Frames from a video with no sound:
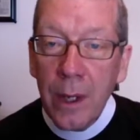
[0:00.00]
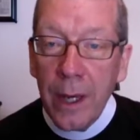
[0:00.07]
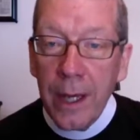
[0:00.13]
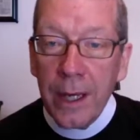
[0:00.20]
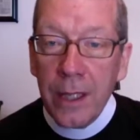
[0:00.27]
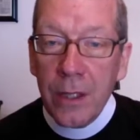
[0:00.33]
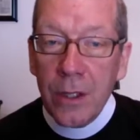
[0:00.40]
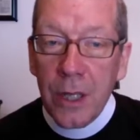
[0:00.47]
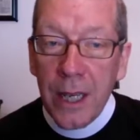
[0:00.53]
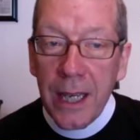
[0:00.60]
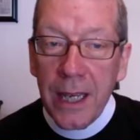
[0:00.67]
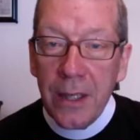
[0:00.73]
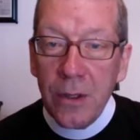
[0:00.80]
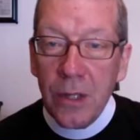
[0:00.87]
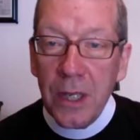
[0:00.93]
and it's
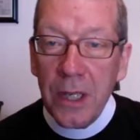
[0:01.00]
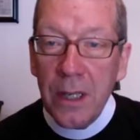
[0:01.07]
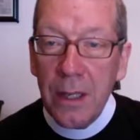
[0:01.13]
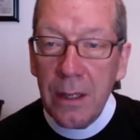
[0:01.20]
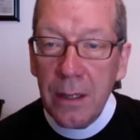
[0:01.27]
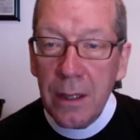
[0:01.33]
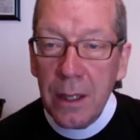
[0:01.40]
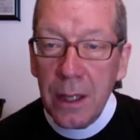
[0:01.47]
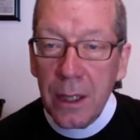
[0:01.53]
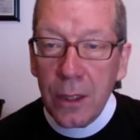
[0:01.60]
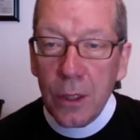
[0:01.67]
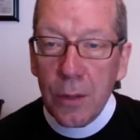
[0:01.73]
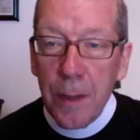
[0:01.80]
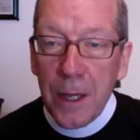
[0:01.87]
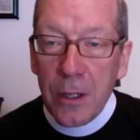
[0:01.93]
easy,
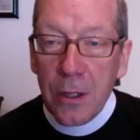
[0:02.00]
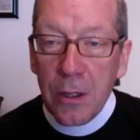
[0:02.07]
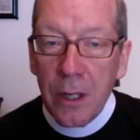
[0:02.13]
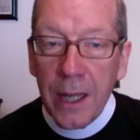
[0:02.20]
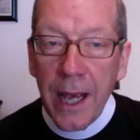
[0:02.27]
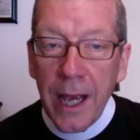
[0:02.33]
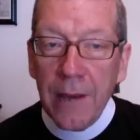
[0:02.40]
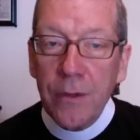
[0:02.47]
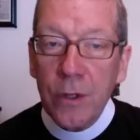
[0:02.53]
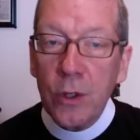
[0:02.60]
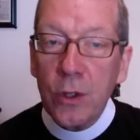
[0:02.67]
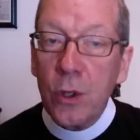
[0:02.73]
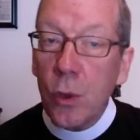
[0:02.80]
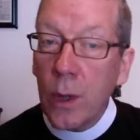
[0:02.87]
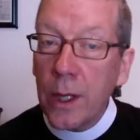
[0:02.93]
especially
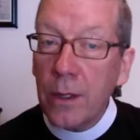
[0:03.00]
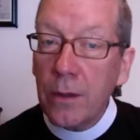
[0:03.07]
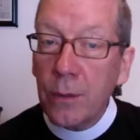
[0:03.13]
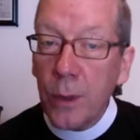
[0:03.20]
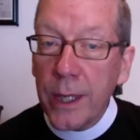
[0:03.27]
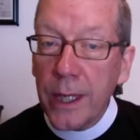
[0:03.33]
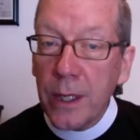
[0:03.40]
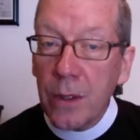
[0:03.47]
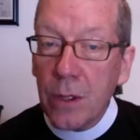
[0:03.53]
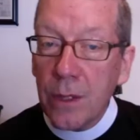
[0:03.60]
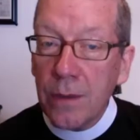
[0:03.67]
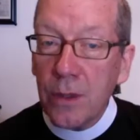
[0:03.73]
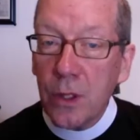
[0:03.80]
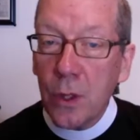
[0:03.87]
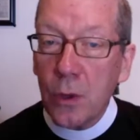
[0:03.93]
after 12 weeks
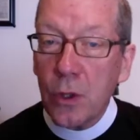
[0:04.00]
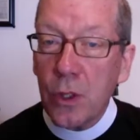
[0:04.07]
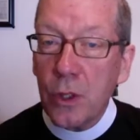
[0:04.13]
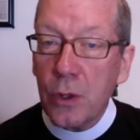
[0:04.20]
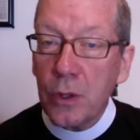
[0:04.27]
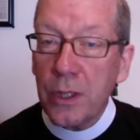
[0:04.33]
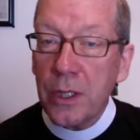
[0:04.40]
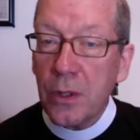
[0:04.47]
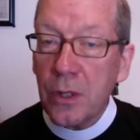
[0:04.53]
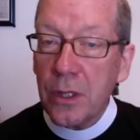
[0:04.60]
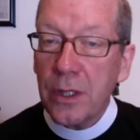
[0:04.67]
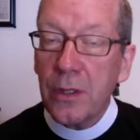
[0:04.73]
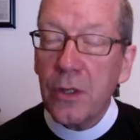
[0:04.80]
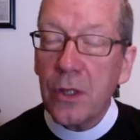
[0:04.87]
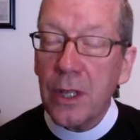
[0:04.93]
of social
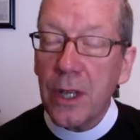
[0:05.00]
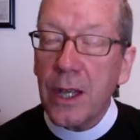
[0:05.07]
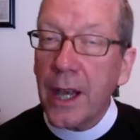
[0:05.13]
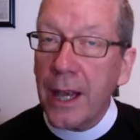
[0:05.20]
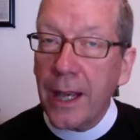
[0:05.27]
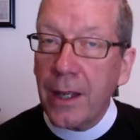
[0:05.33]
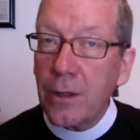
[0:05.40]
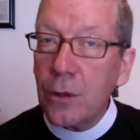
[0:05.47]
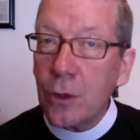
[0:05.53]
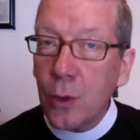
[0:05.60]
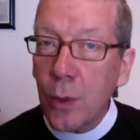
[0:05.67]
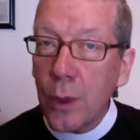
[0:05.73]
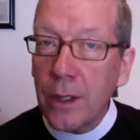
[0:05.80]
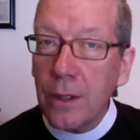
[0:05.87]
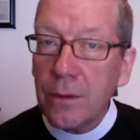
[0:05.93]
distancing and
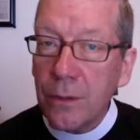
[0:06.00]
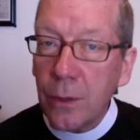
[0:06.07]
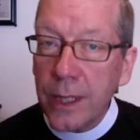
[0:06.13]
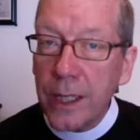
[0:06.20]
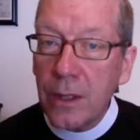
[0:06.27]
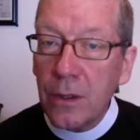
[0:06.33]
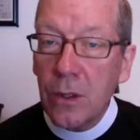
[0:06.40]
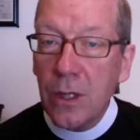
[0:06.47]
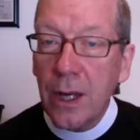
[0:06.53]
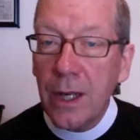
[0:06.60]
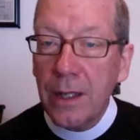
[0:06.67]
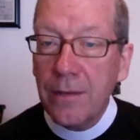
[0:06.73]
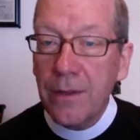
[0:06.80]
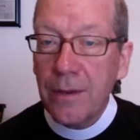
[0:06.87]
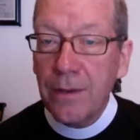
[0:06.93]
12 weeks
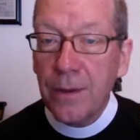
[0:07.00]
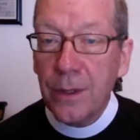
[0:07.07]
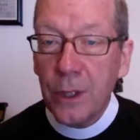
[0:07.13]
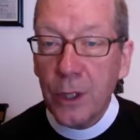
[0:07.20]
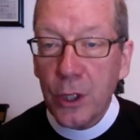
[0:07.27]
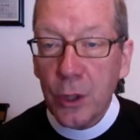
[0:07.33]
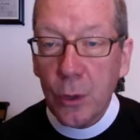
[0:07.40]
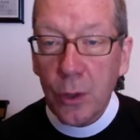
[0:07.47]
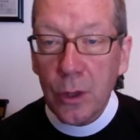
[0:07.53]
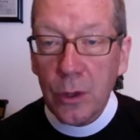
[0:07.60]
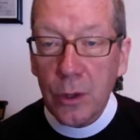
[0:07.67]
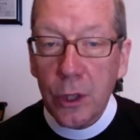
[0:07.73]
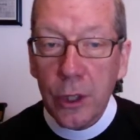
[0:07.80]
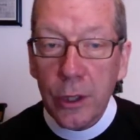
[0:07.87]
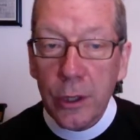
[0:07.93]
of virtual
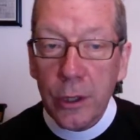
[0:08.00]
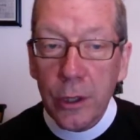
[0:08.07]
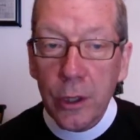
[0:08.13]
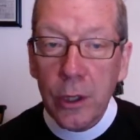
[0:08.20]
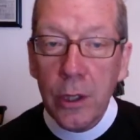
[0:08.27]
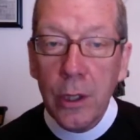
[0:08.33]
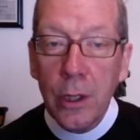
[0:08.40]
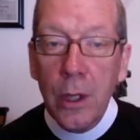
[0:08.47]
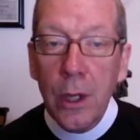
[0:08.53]
church,